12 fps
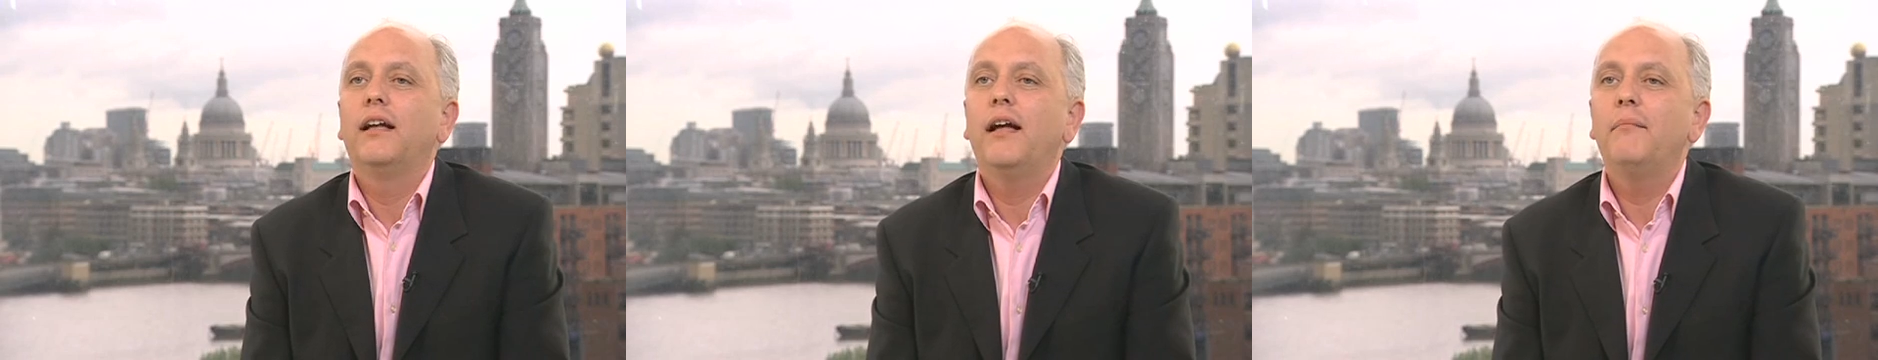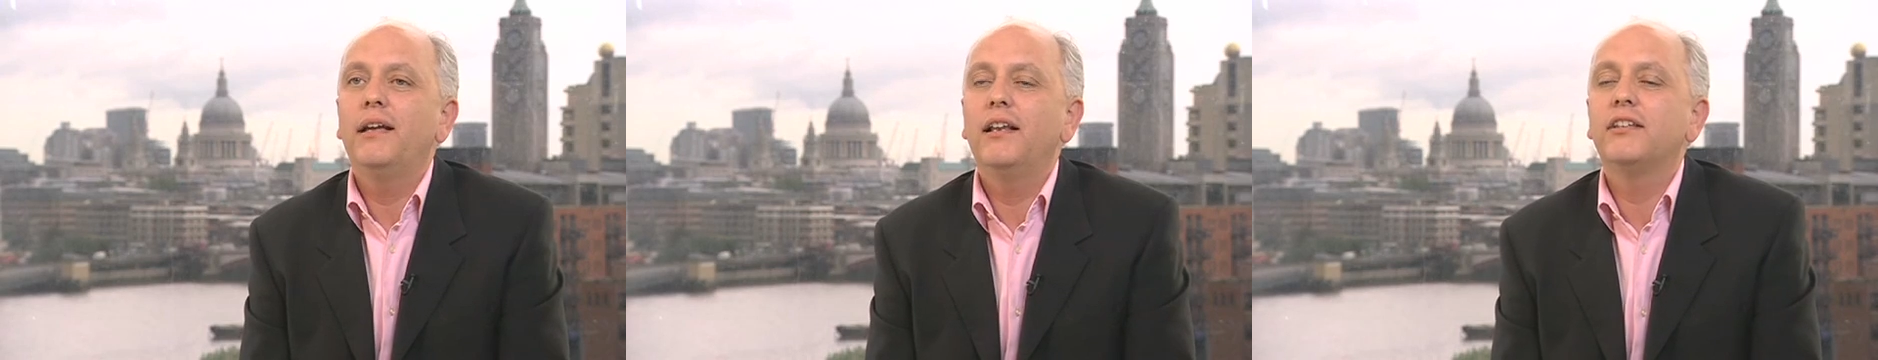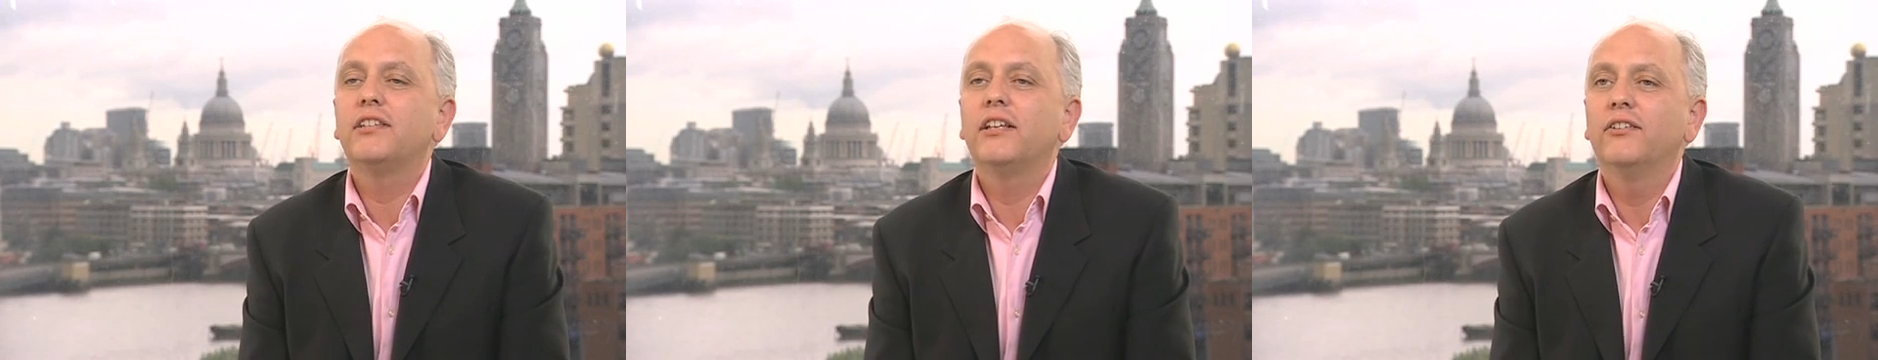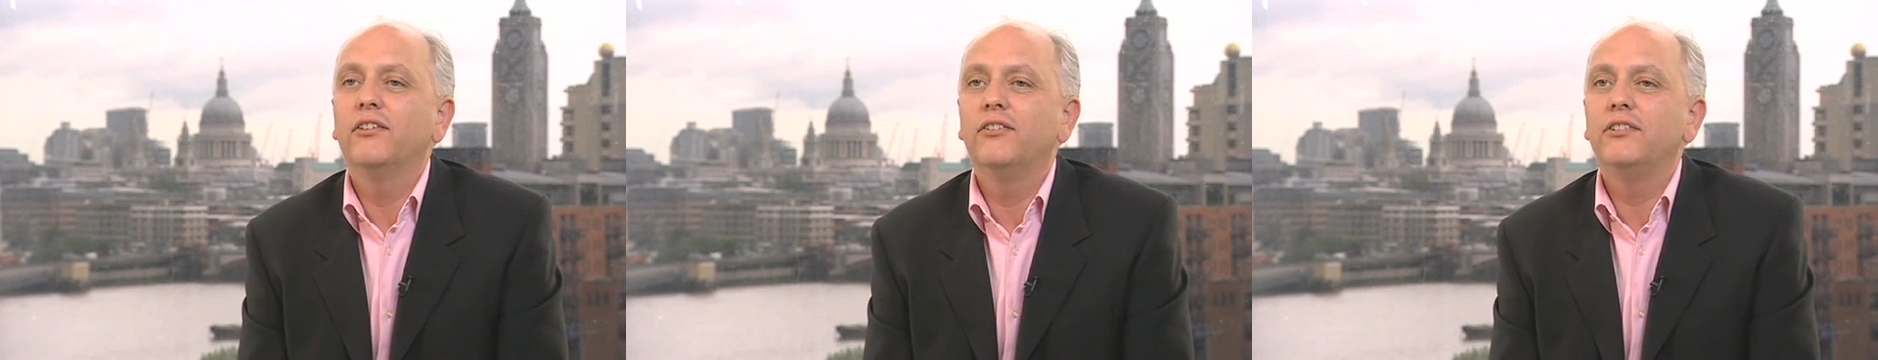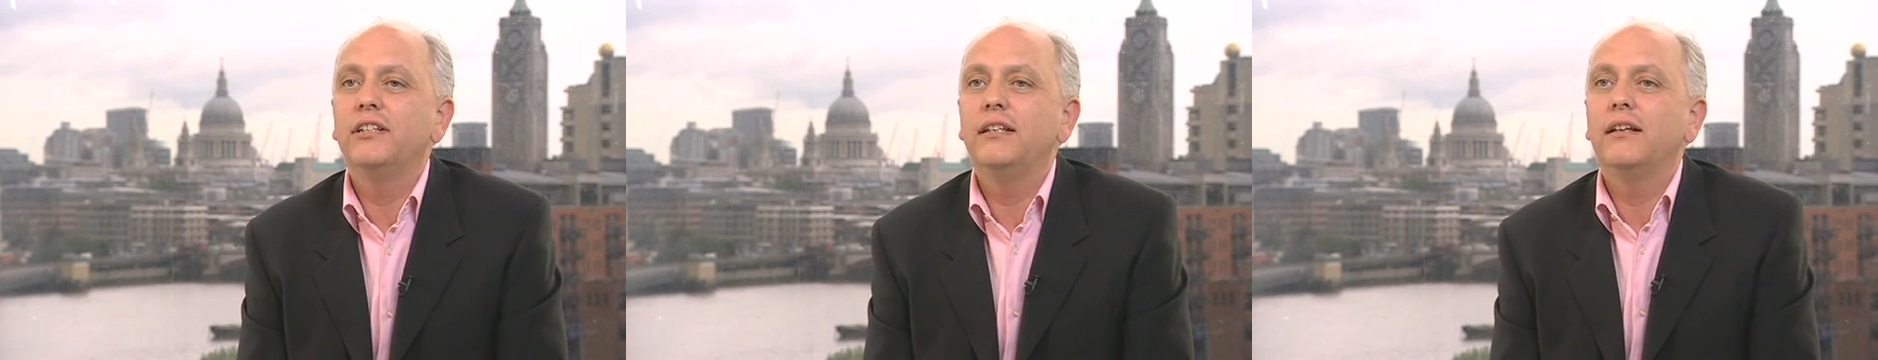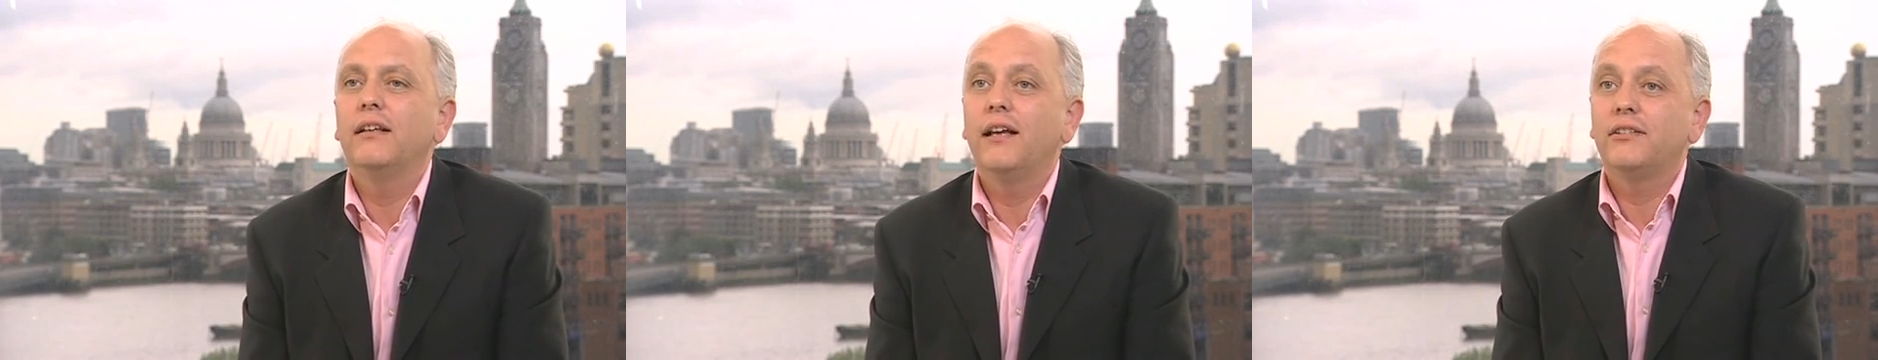MPLS
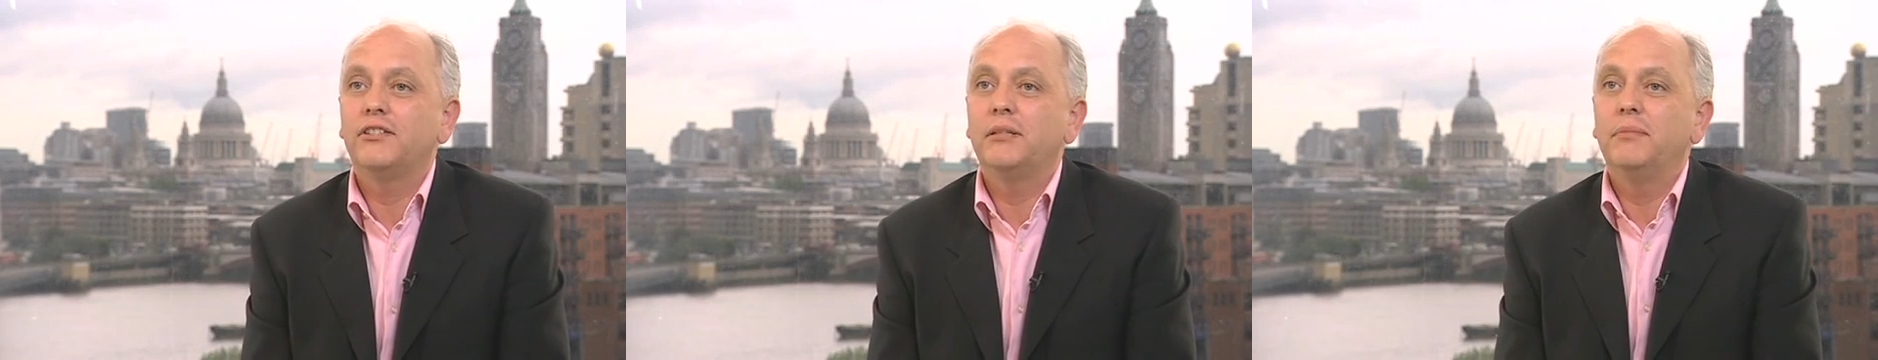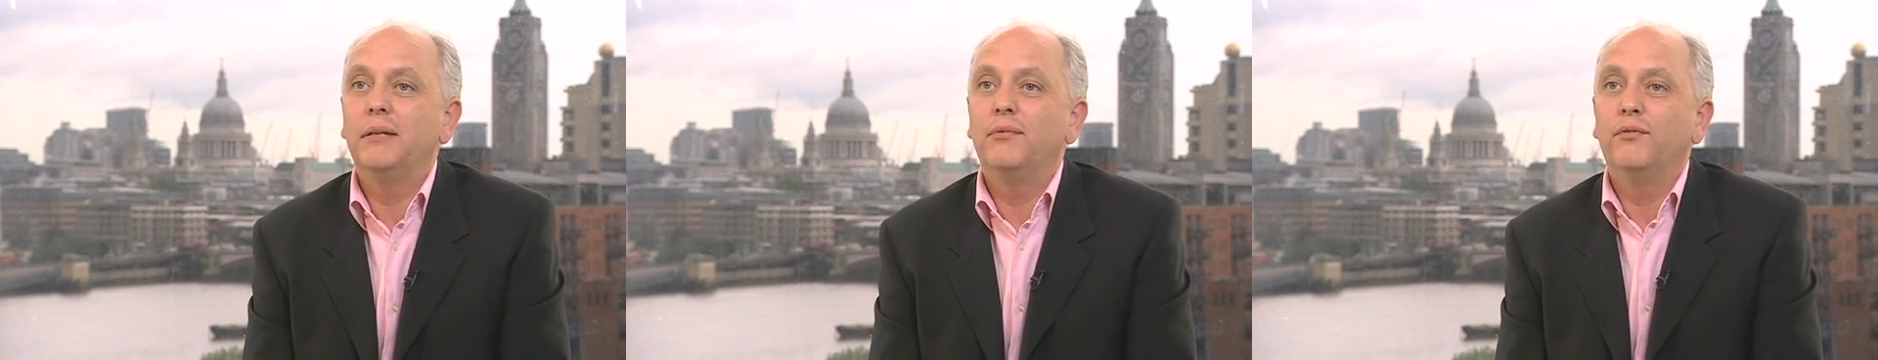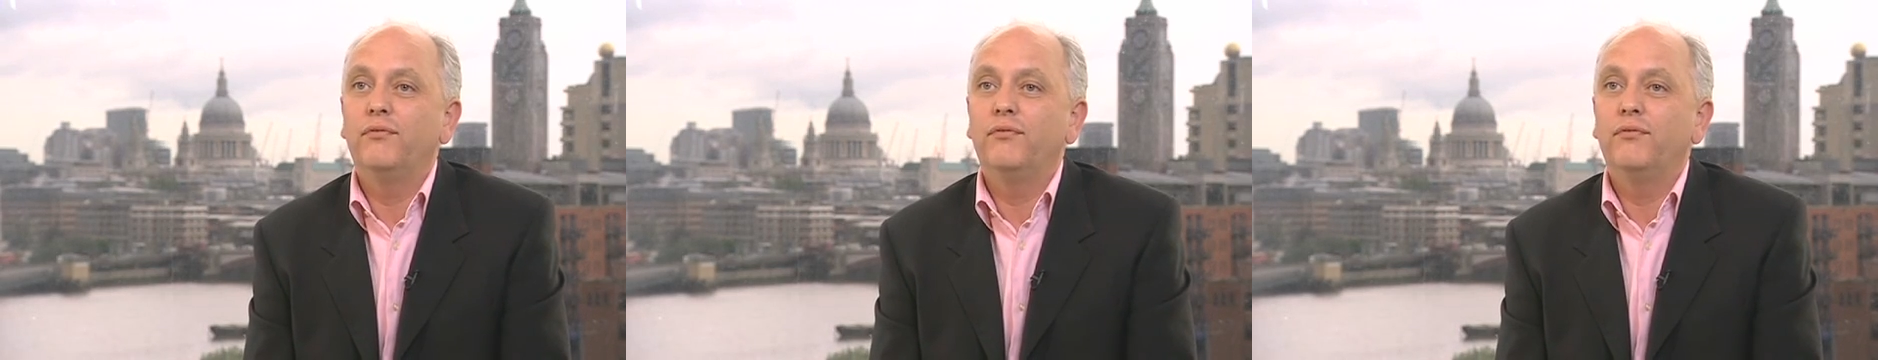technology allows us to be a more